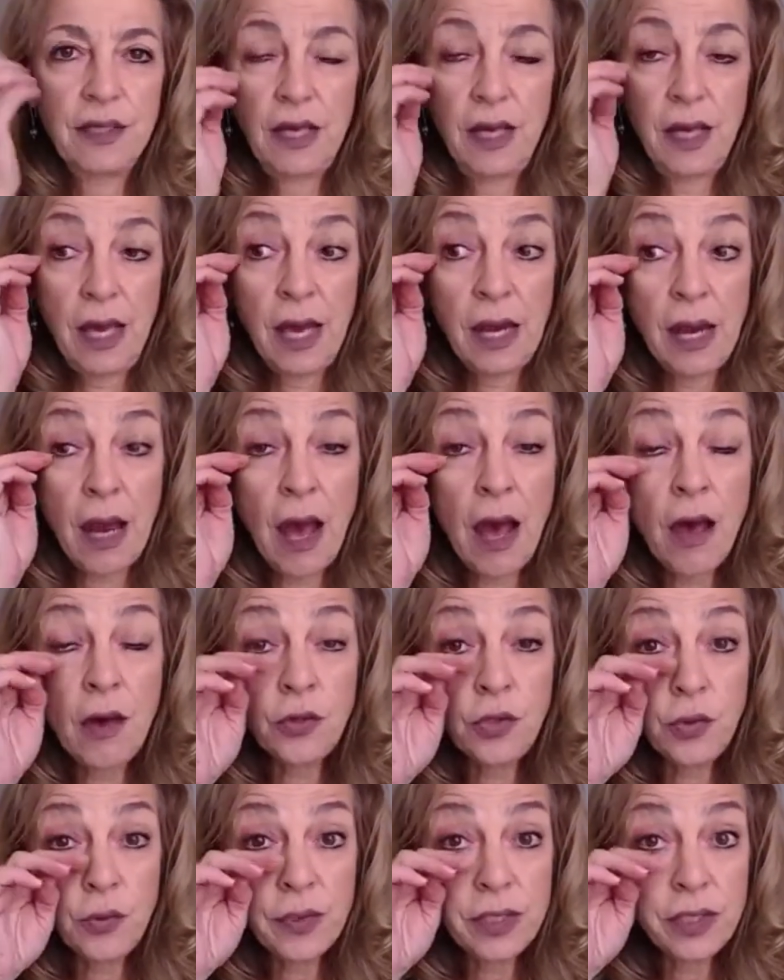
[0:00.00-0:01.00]
And how do
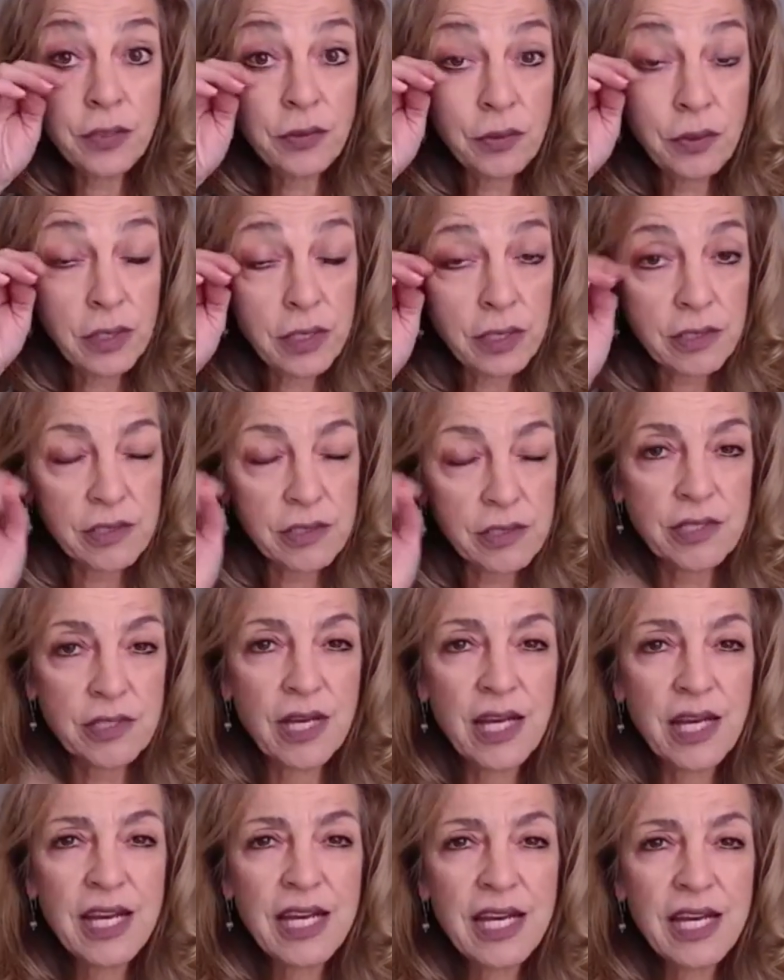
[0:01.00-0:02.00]
we do this?
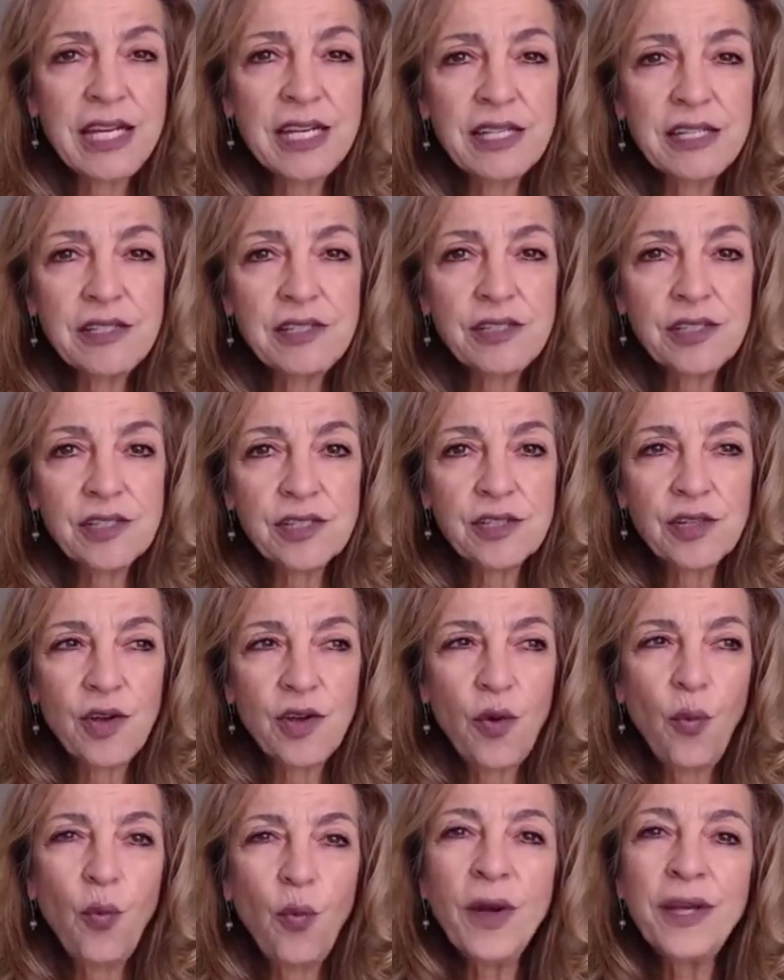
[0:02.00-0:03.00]
Is
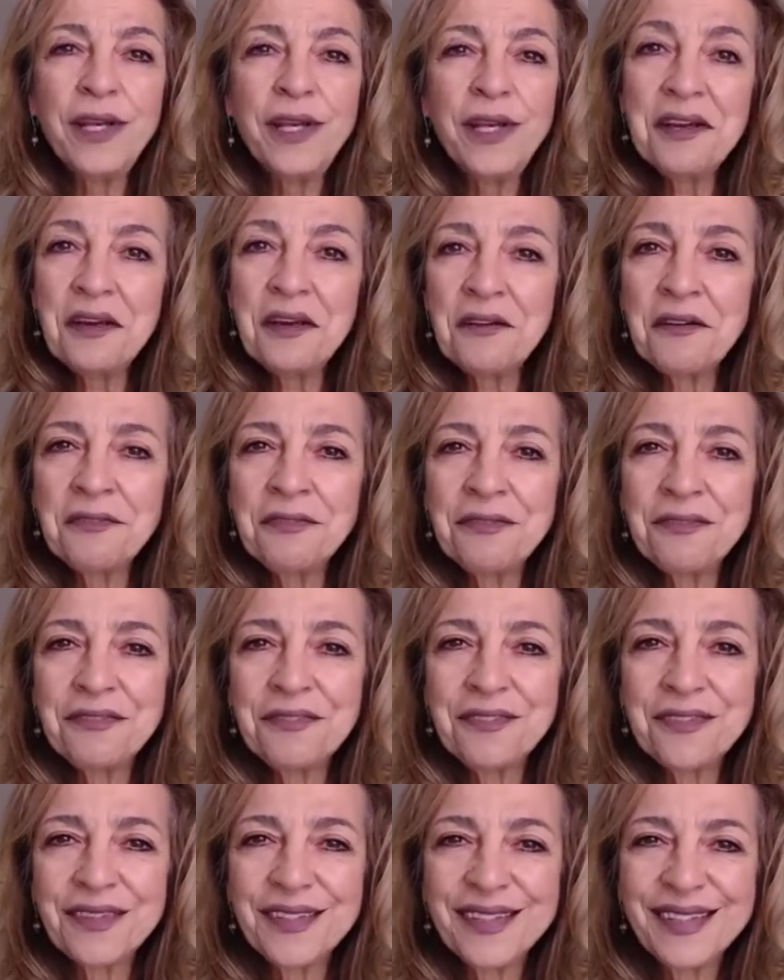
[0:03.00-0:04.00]
what if,
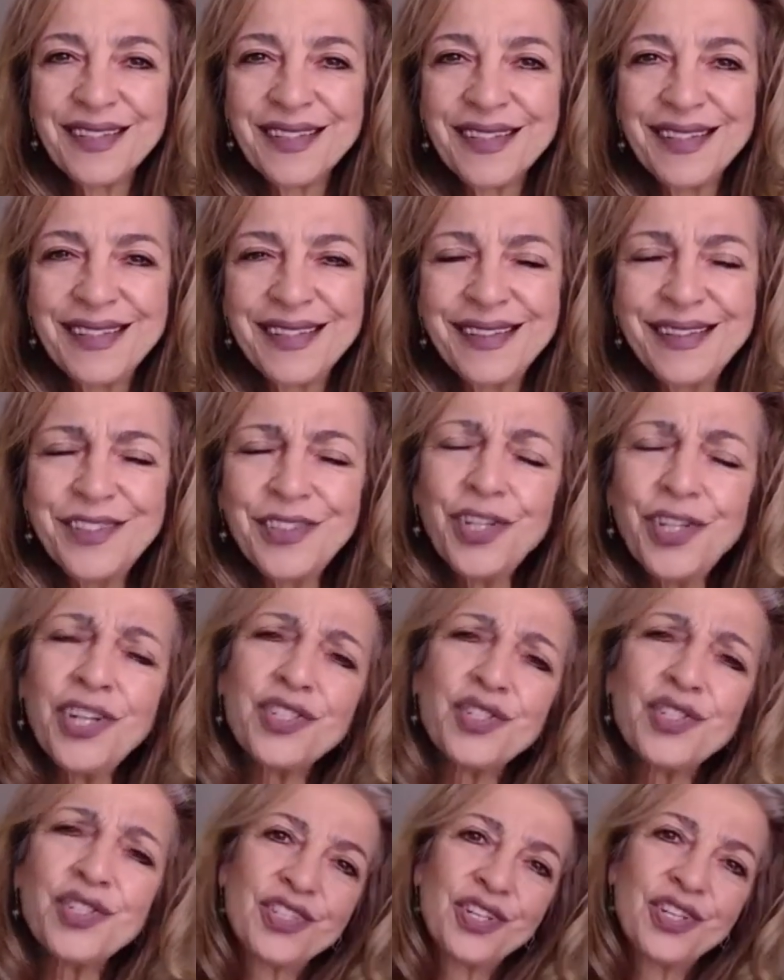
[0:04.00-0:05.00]
just
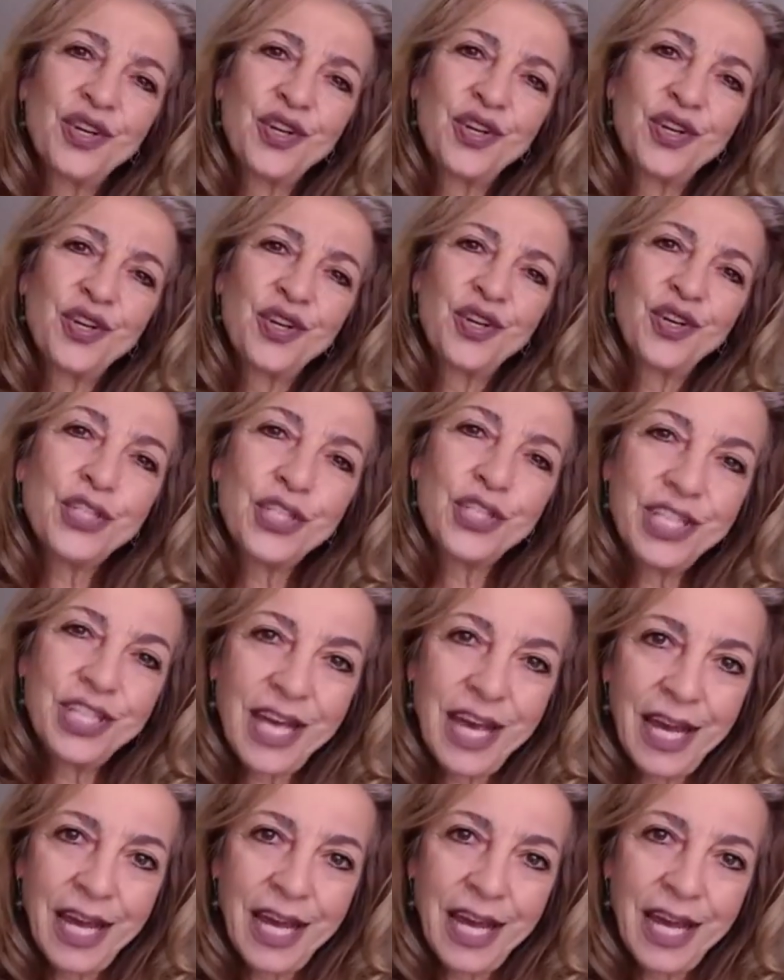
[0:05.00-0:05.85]
for today,